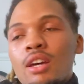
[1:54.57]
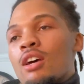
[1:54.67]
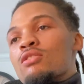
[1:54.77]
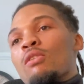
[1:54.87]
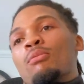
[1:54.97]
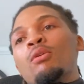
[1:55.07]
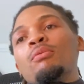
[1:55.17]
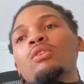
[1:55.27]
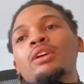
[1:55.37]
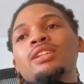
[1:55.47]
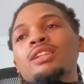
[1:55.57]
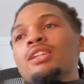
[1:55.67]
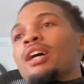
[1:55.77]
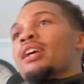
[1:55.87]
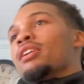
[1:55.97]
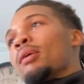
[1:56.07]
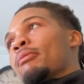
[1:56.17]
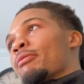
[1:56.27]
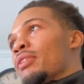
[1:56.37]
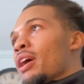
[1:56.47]
So boom, you gonna get your EIN number
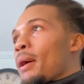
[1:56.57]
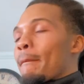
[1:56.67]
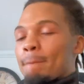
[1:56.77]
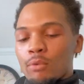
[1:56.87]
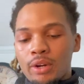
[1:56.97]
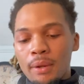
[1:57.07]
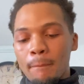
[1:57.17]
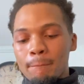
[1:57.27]
from that, right?